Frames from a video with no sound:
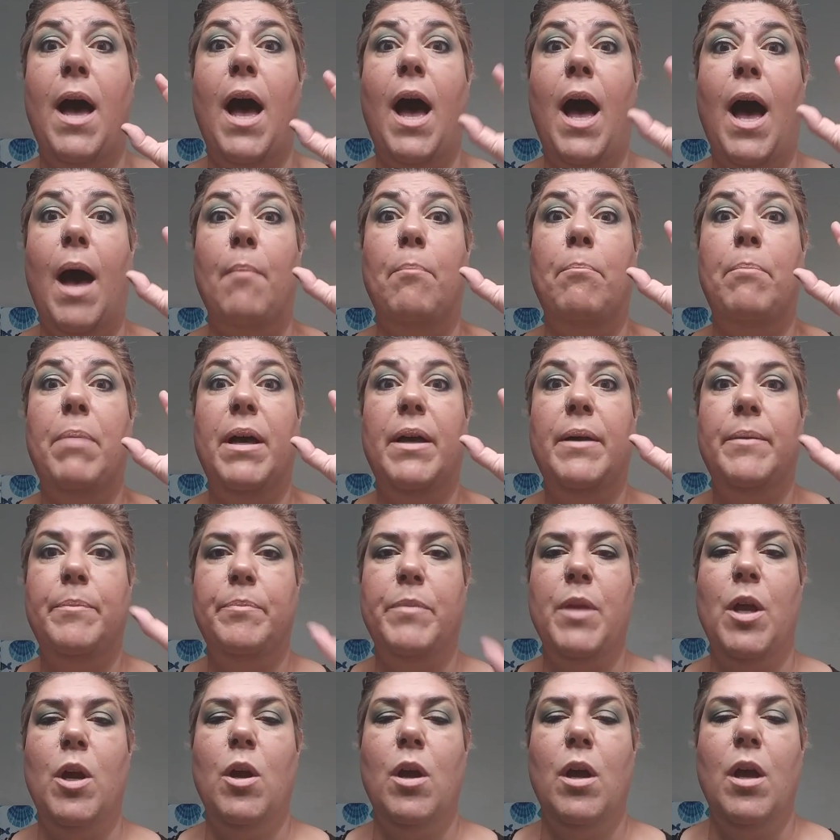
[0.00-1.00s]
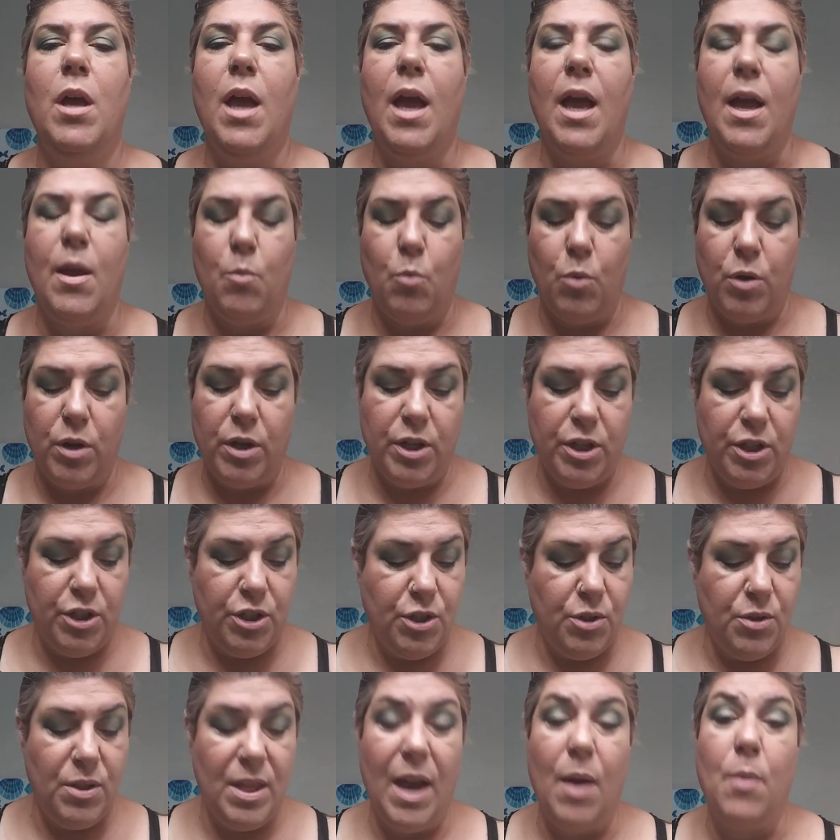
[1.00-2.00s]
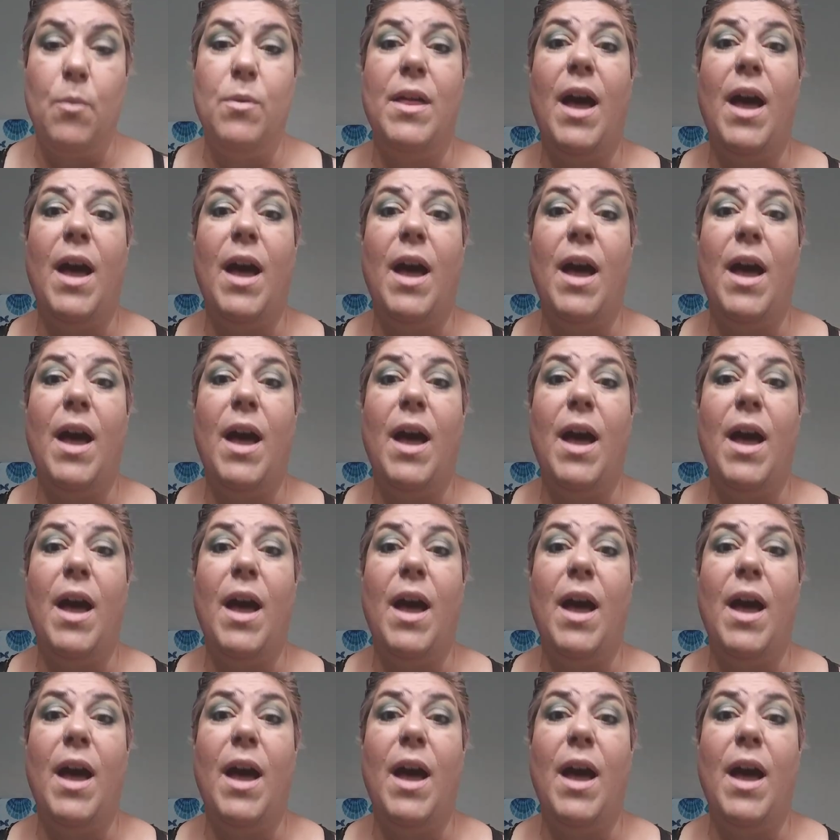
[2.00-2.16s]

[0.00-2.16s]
up. And we're gonna do that with